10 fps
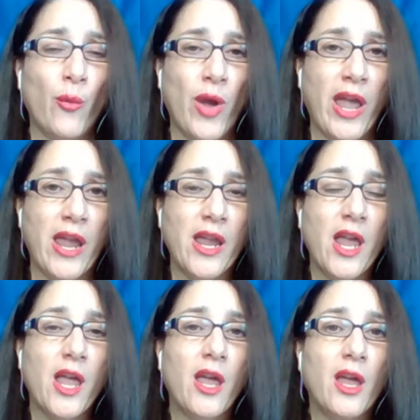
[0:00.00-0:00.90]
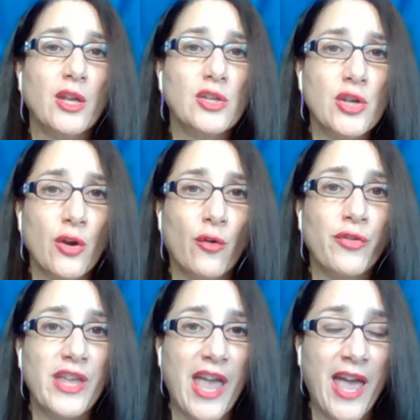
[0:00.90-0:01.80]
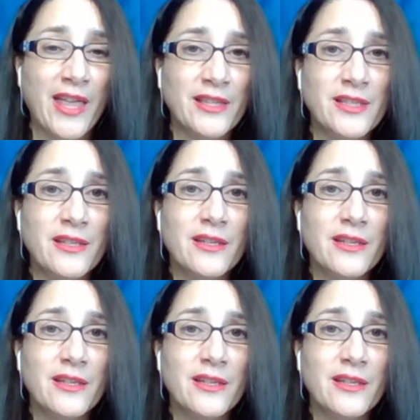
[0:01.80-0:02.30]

way till the end,